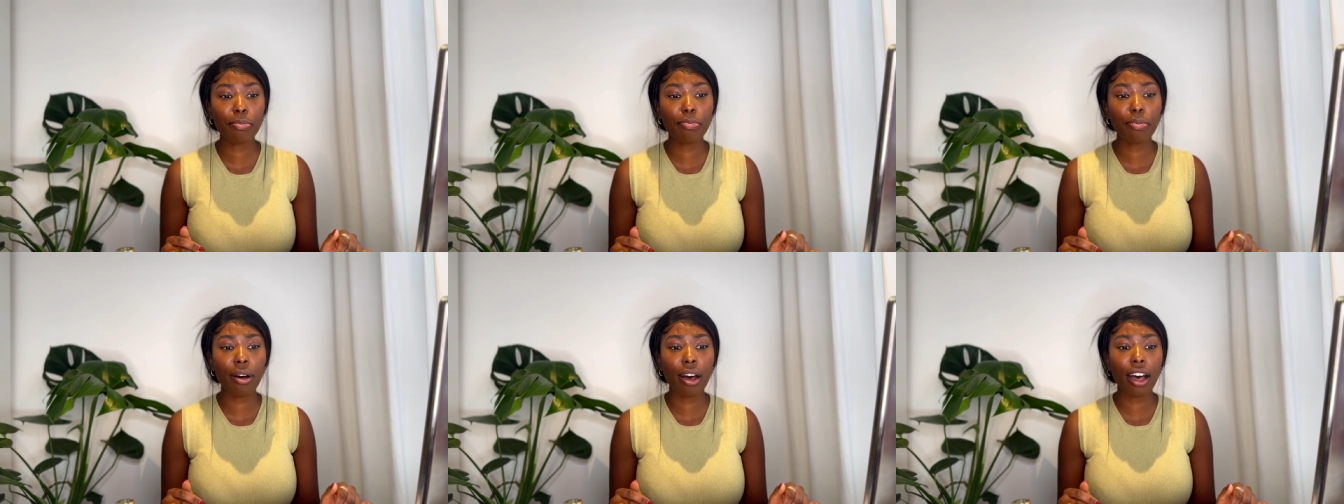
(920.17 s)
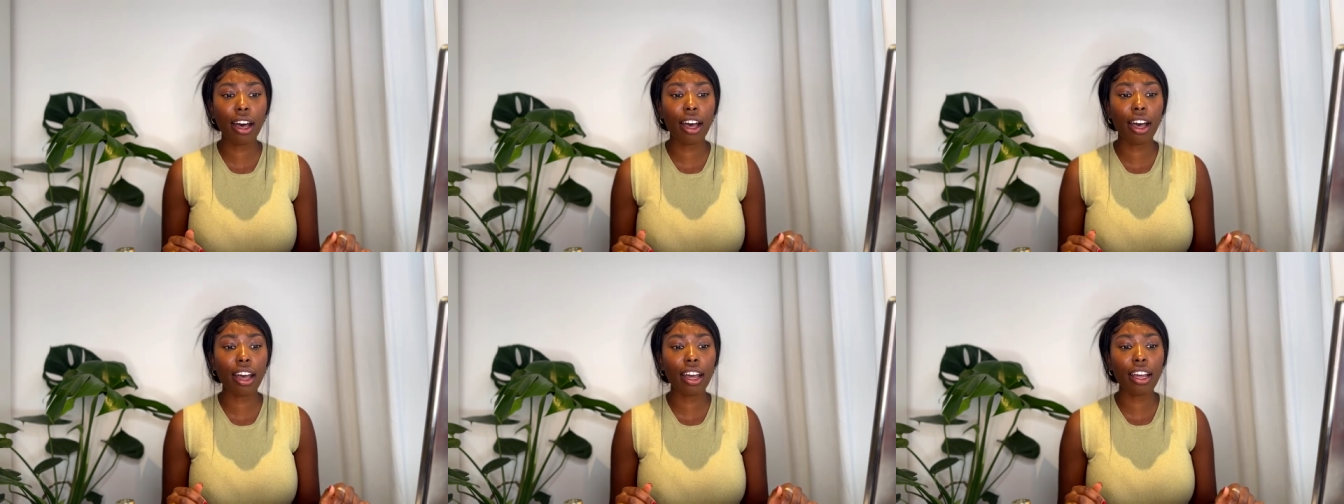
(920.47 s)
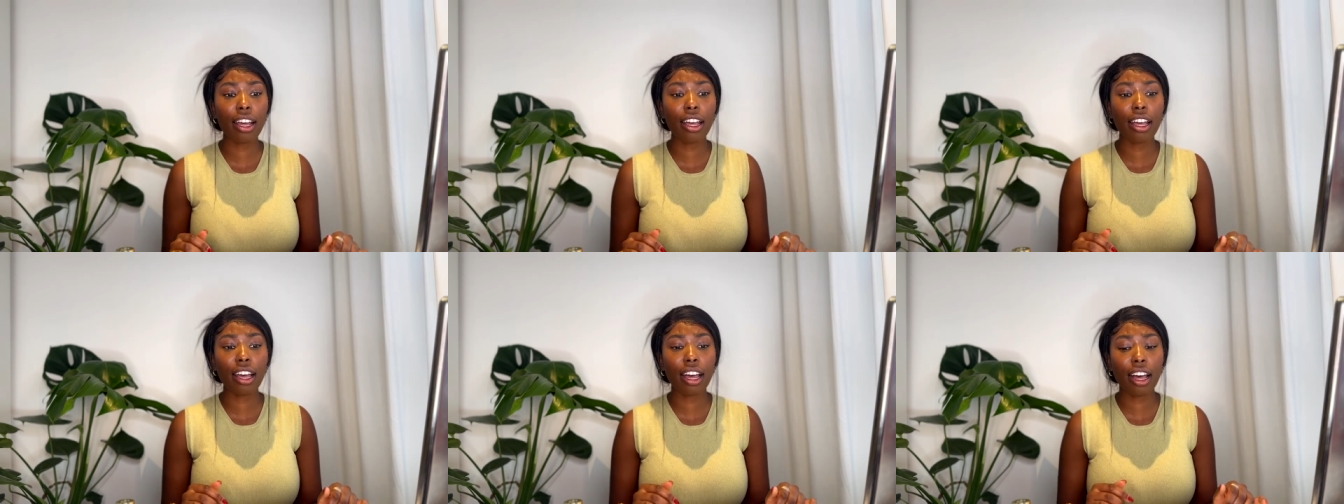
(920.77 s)

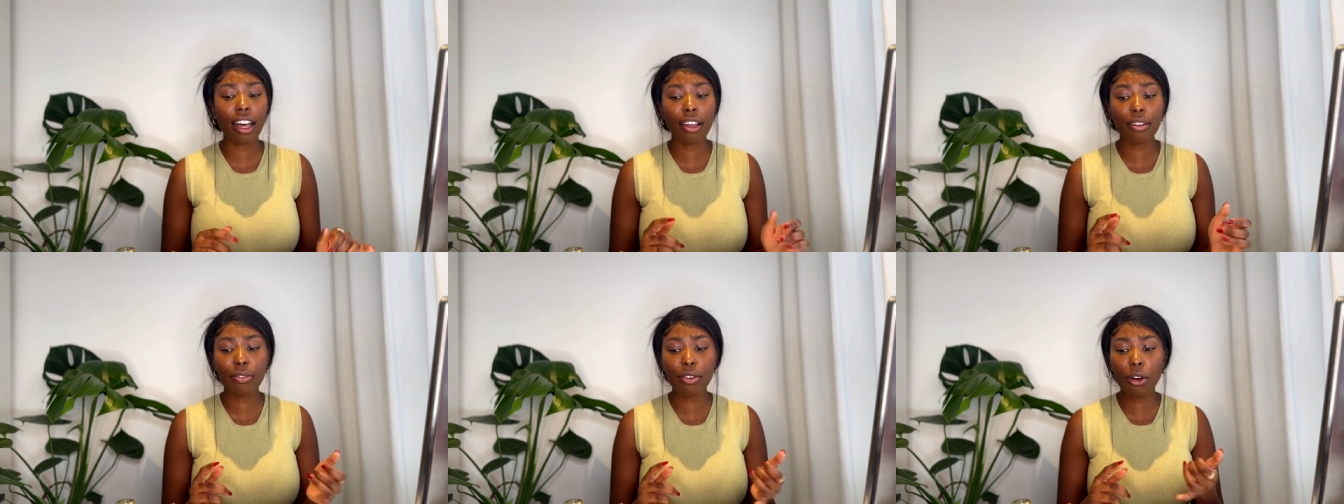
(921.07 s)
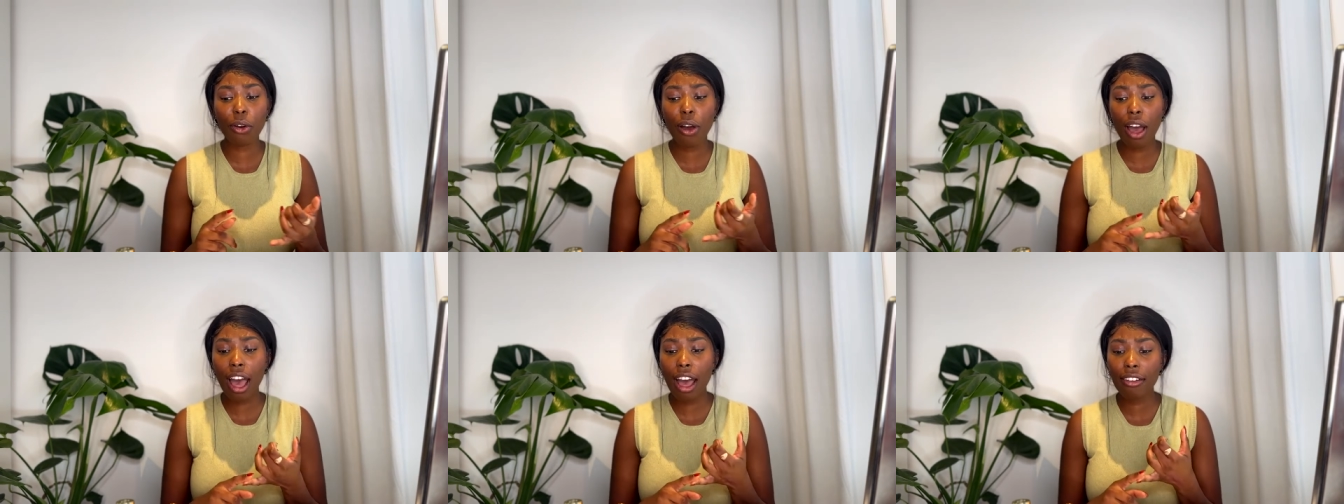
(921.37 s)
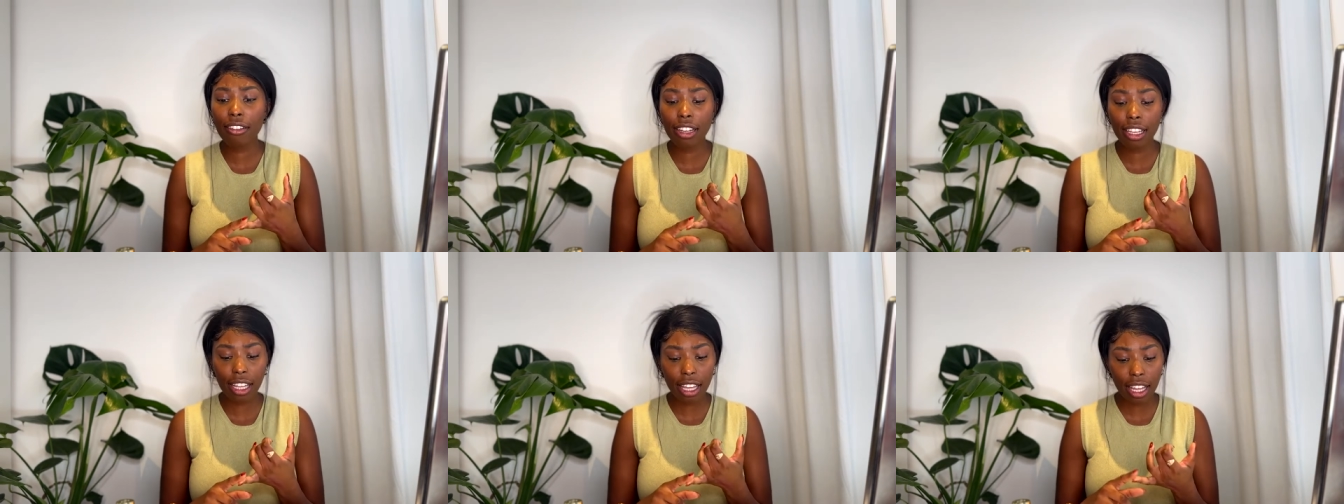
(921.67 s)
but if you don't
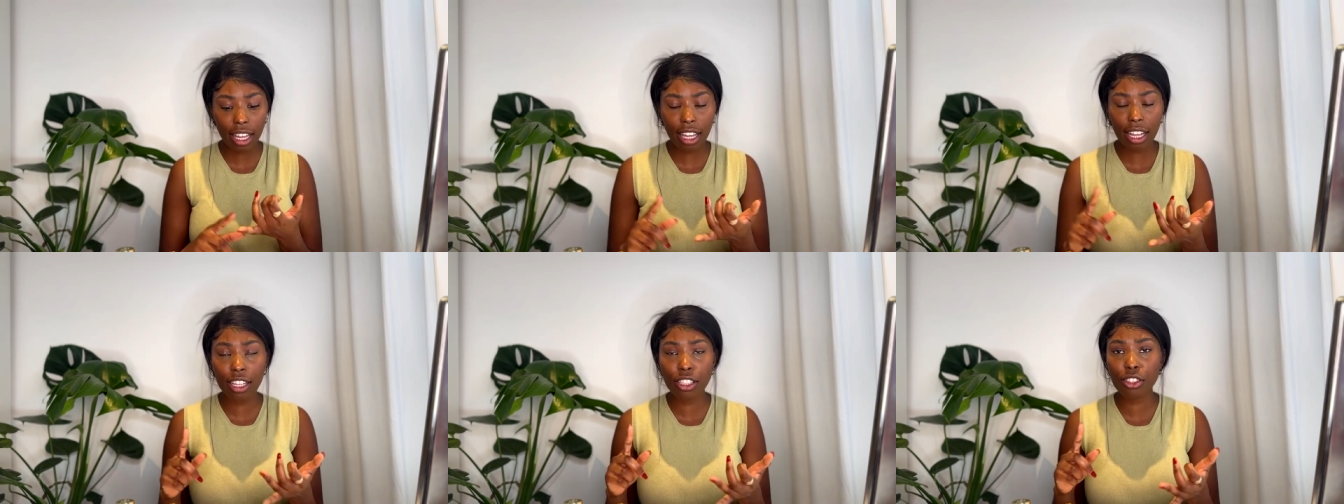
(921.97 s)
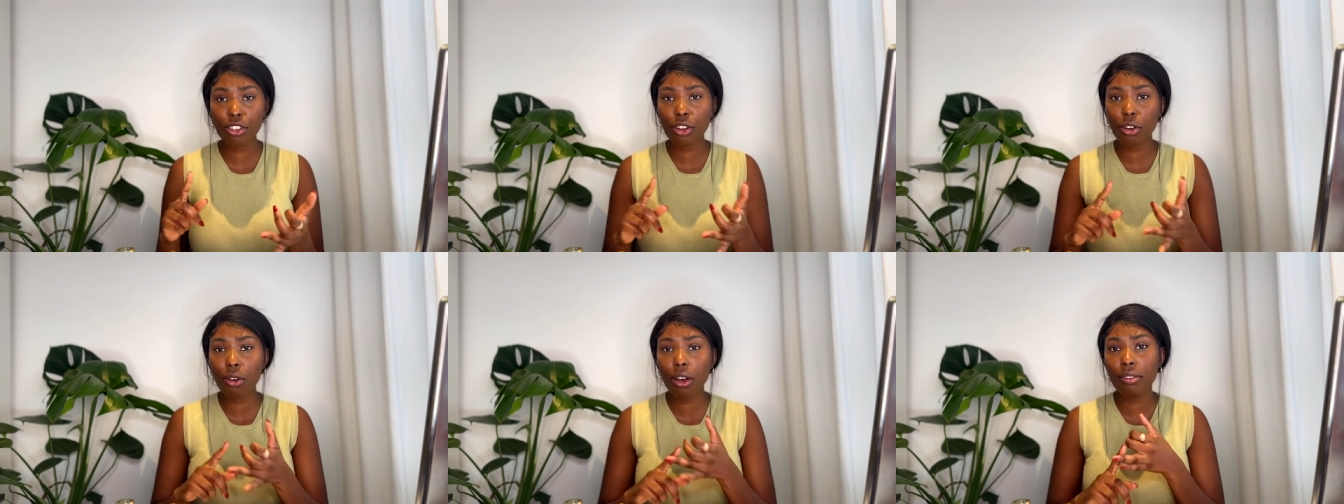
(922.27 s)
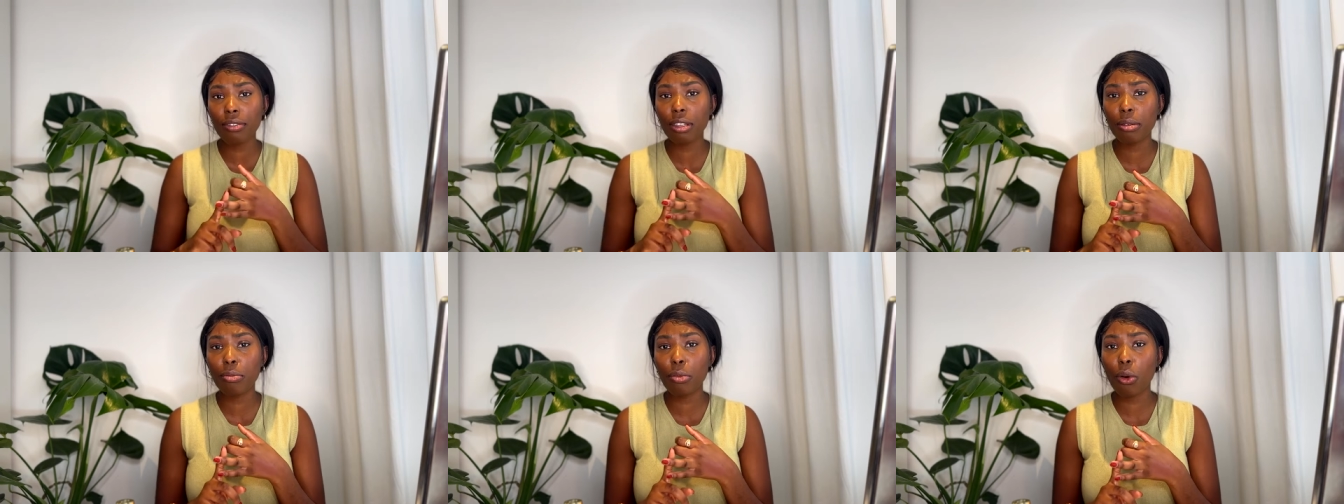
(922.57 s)
have any kids, you don't have
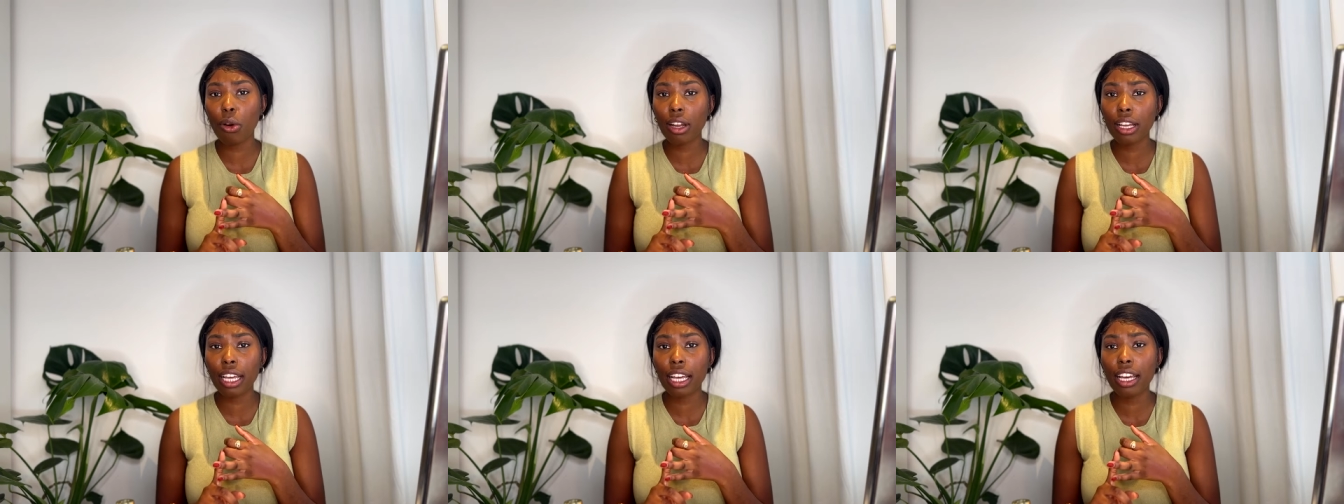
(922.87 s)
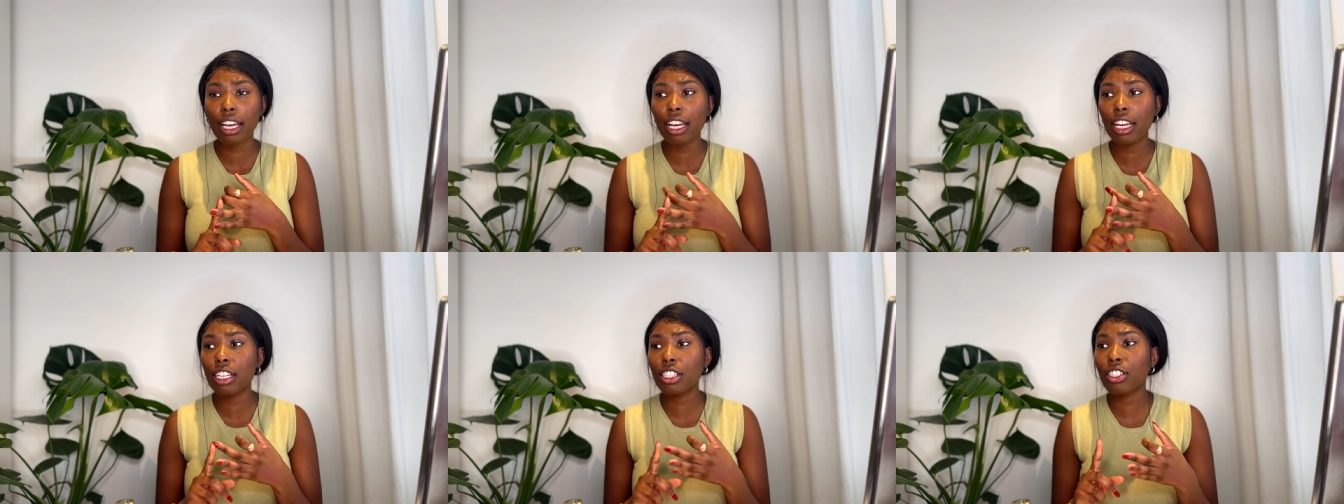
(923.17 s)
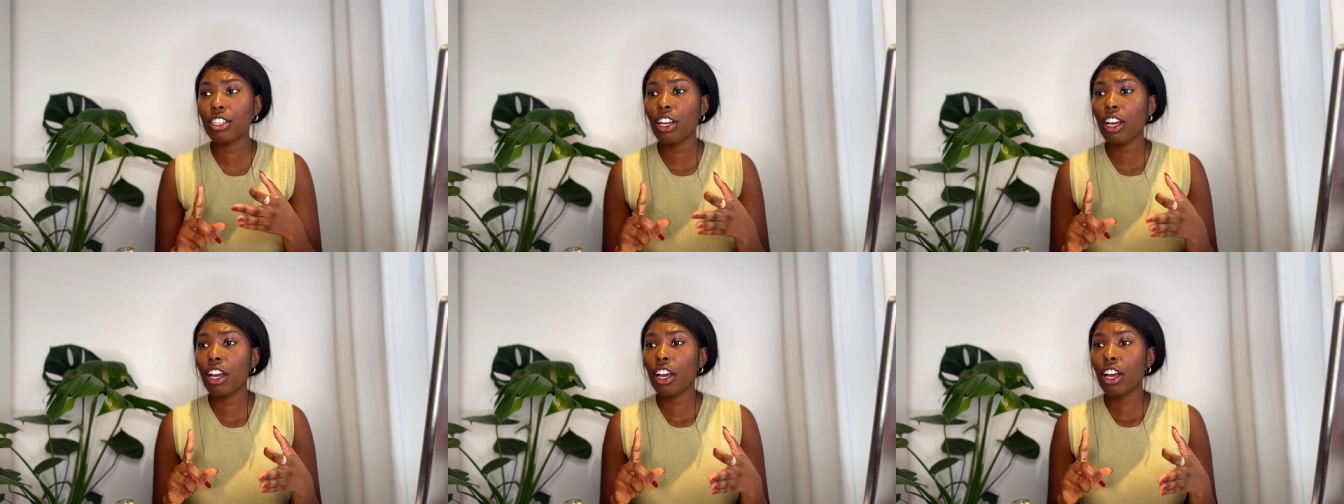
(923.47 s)
any mortgage,